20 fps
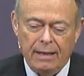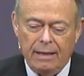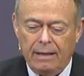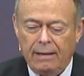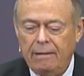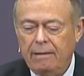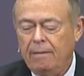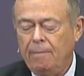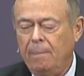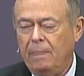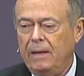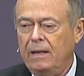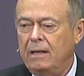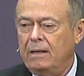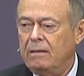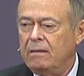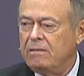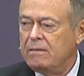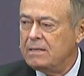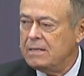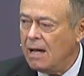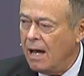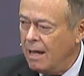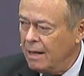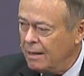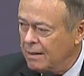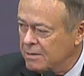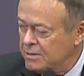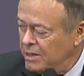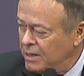Um, in
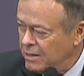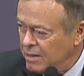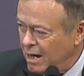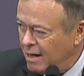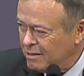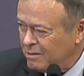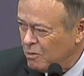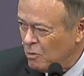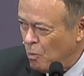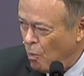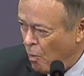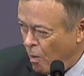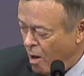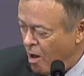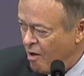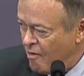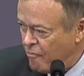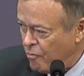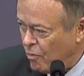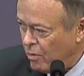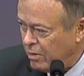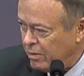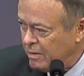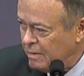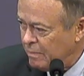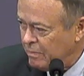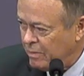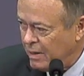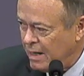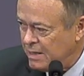theology, Dr. Walvoord, the
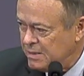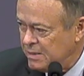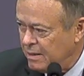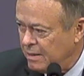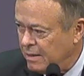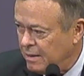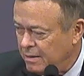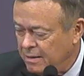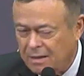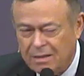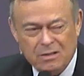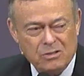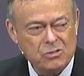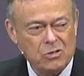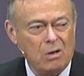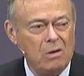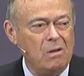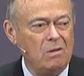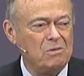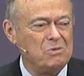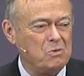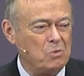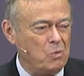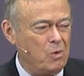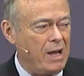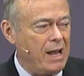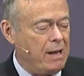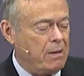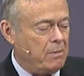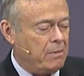president, and Charles
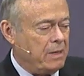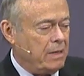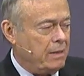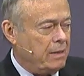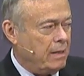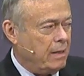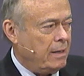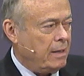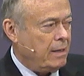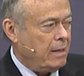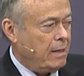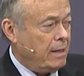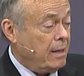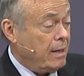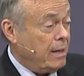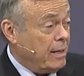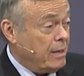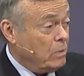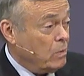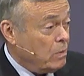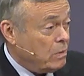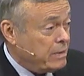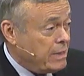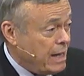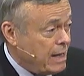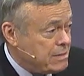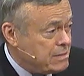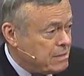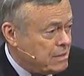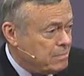Ryrie. In Old
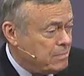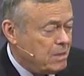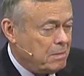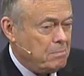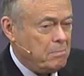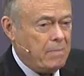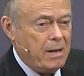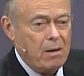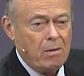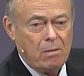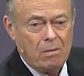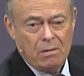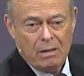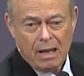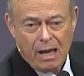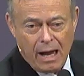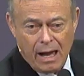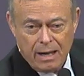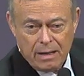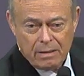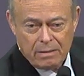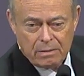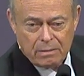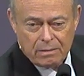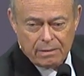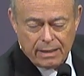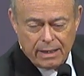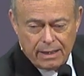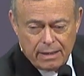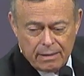Testament, Merrill
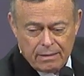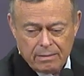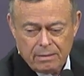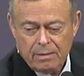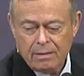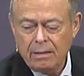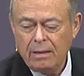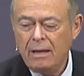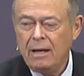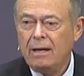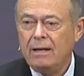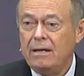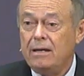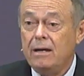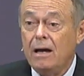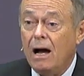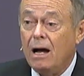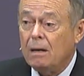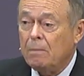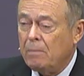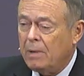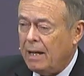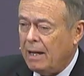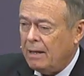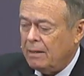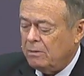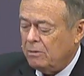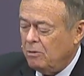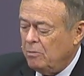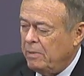Unger, and the young
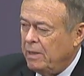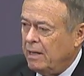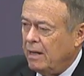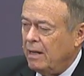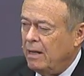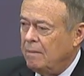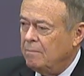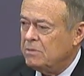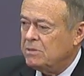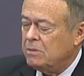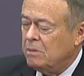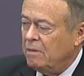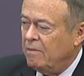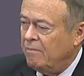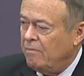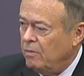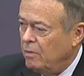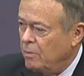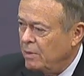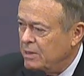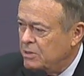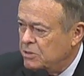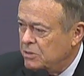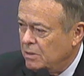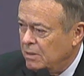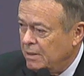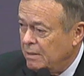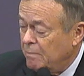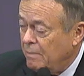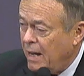man who became so
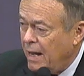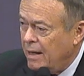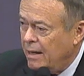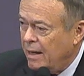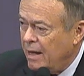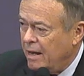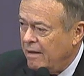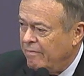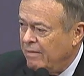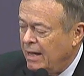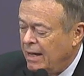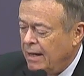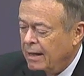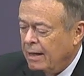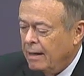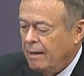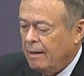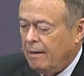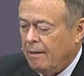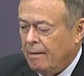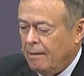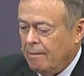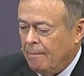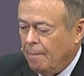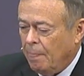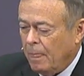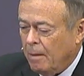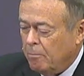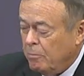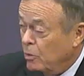influential in my life,
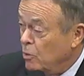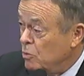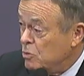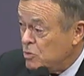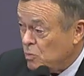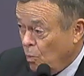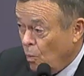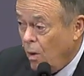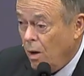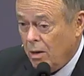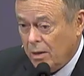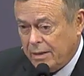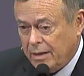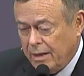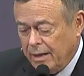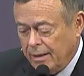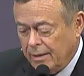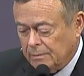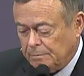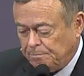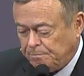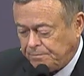um, Bruce Waltke.